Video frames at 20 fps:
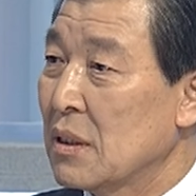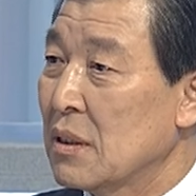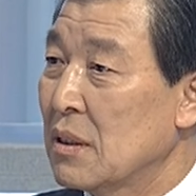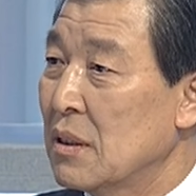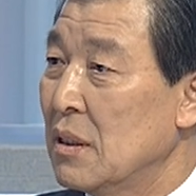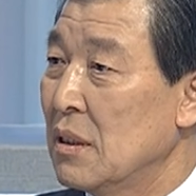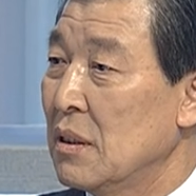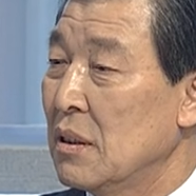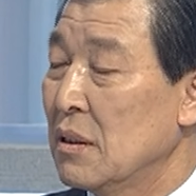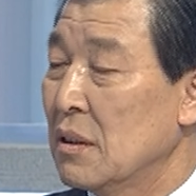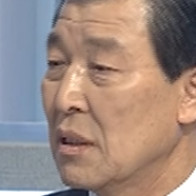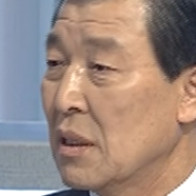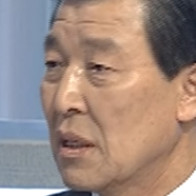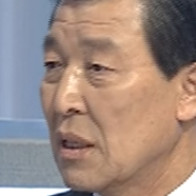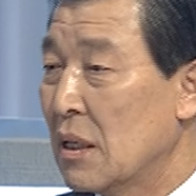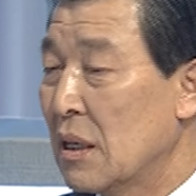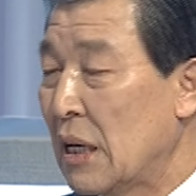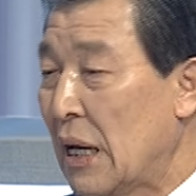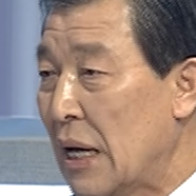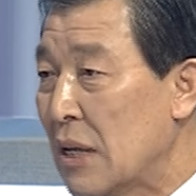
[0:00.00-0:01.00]
the
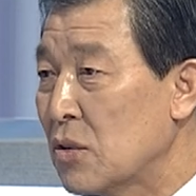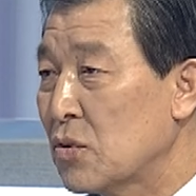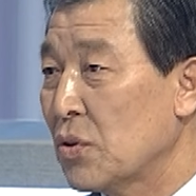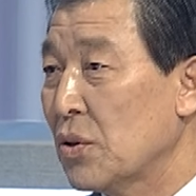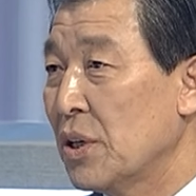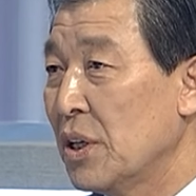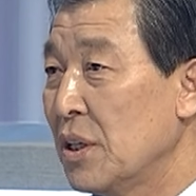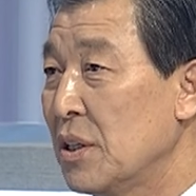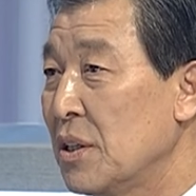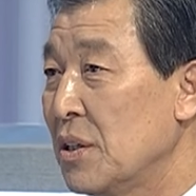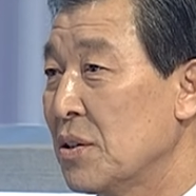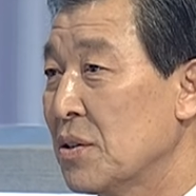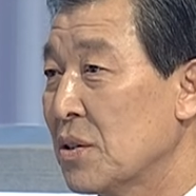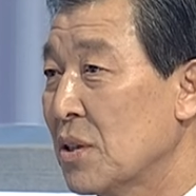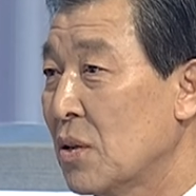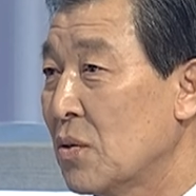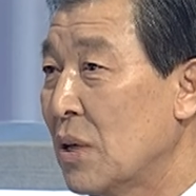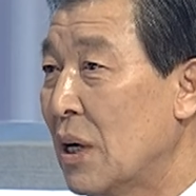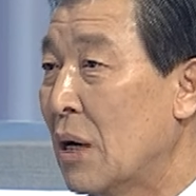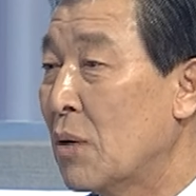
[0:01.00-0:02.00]
answer is
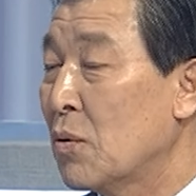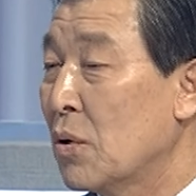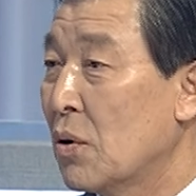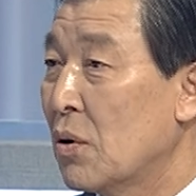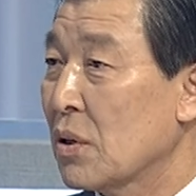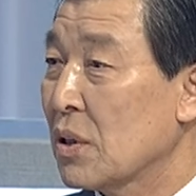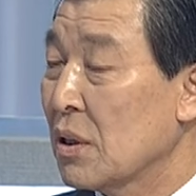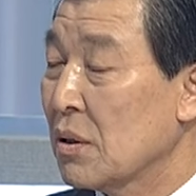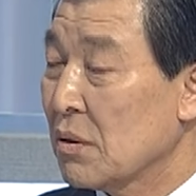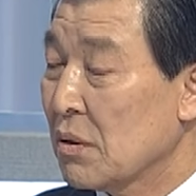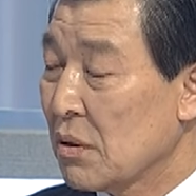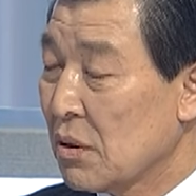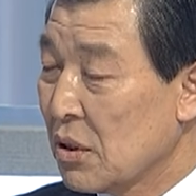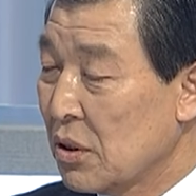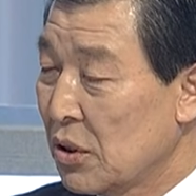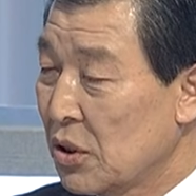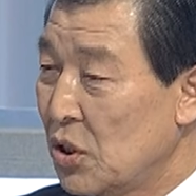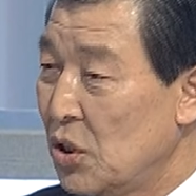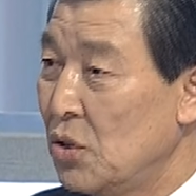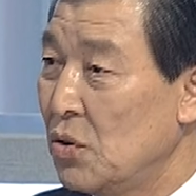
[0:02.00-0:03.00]
our
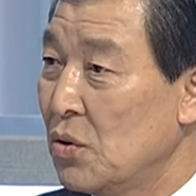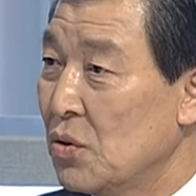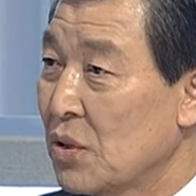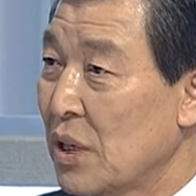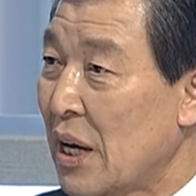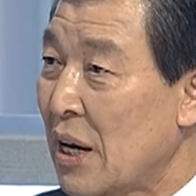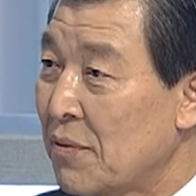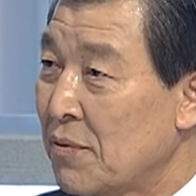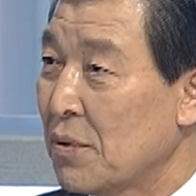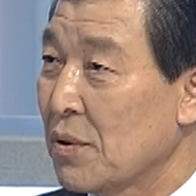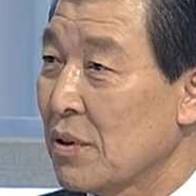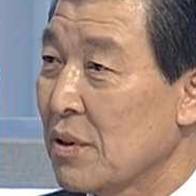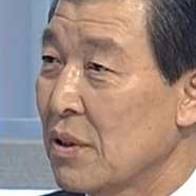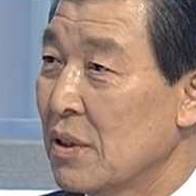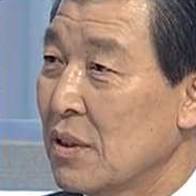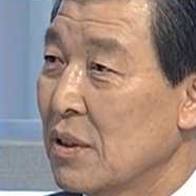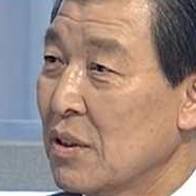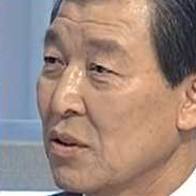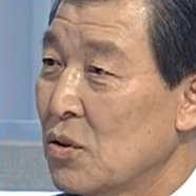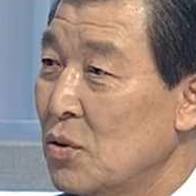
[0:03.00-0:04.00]
continued effort
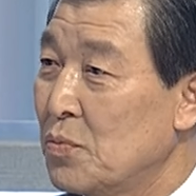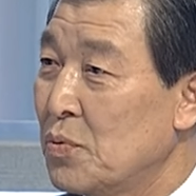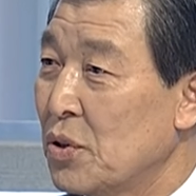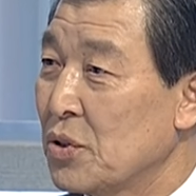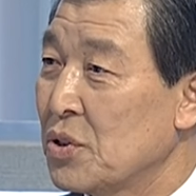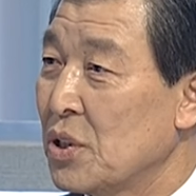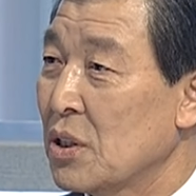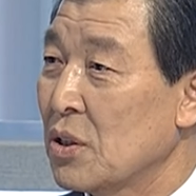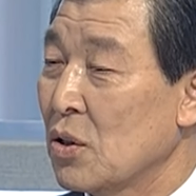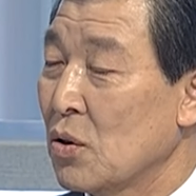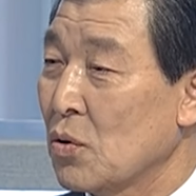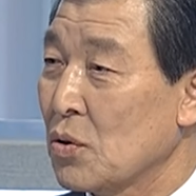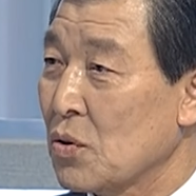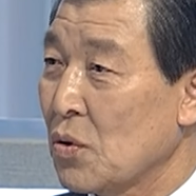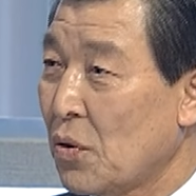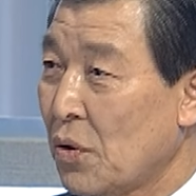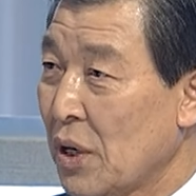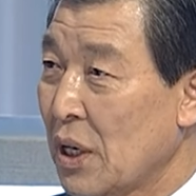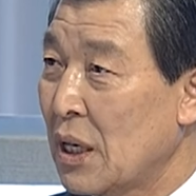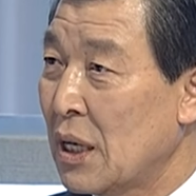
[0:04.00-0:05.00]
to persuade North
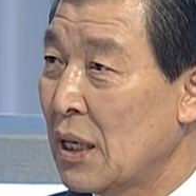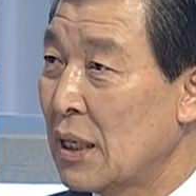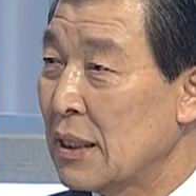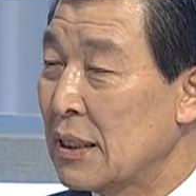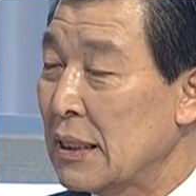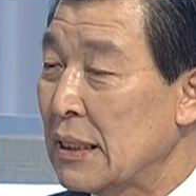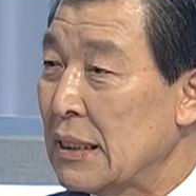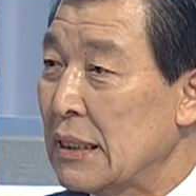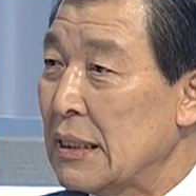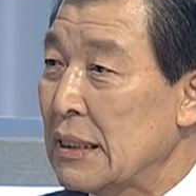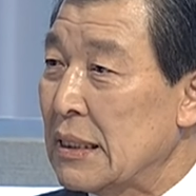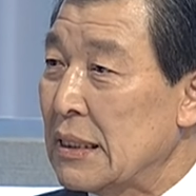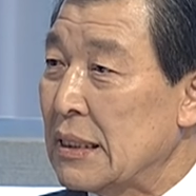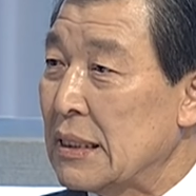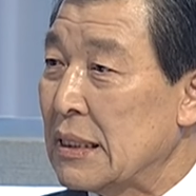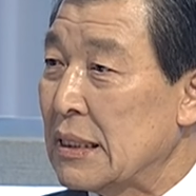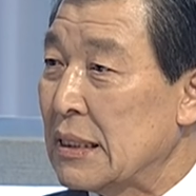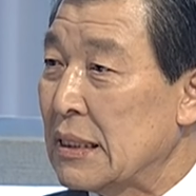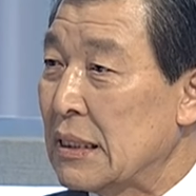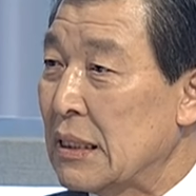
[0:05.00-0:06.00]
Korea,
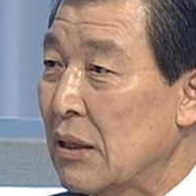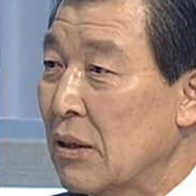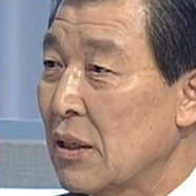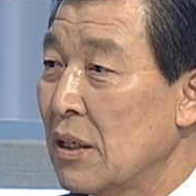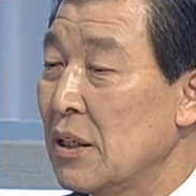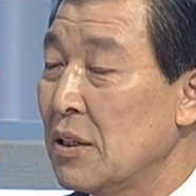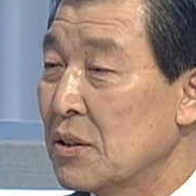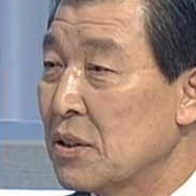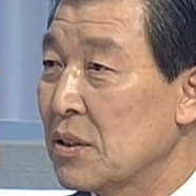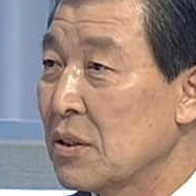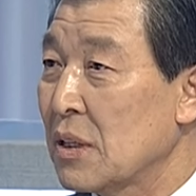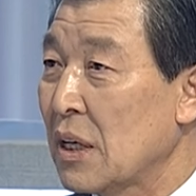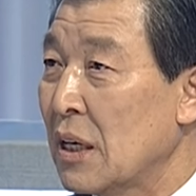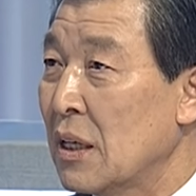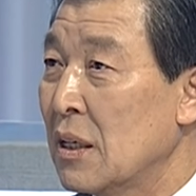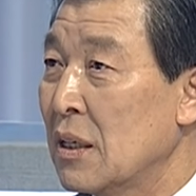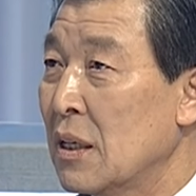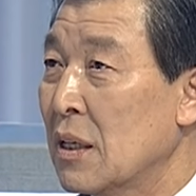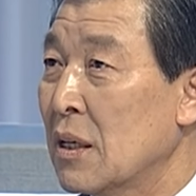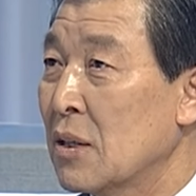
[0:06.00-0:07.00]
unless
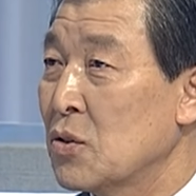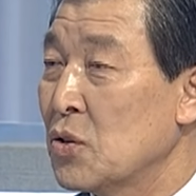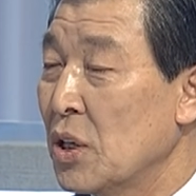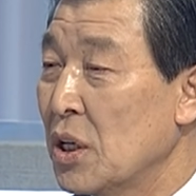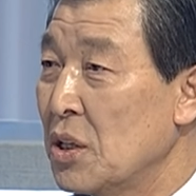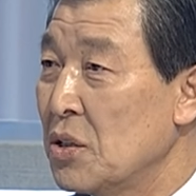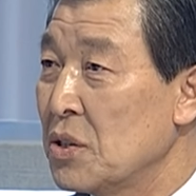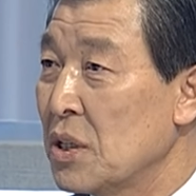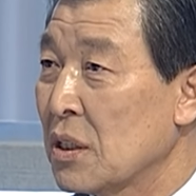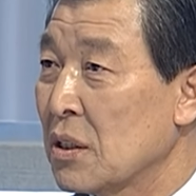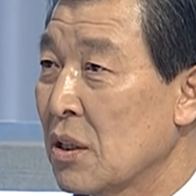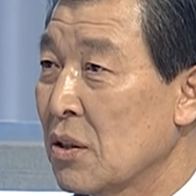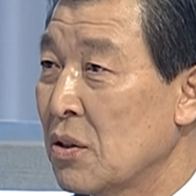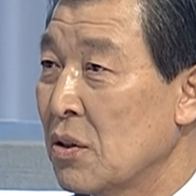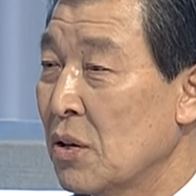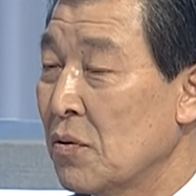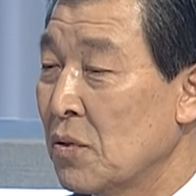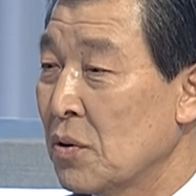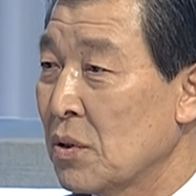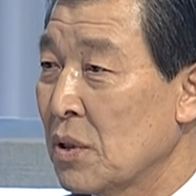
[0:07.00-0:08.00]
they change and
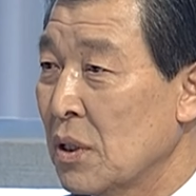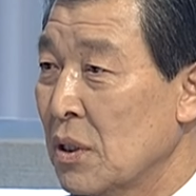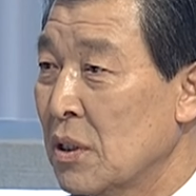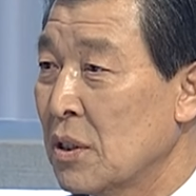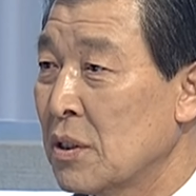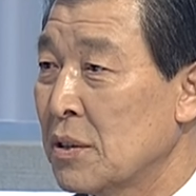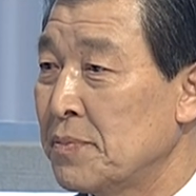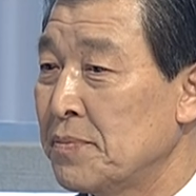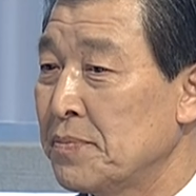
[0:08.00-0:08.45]
their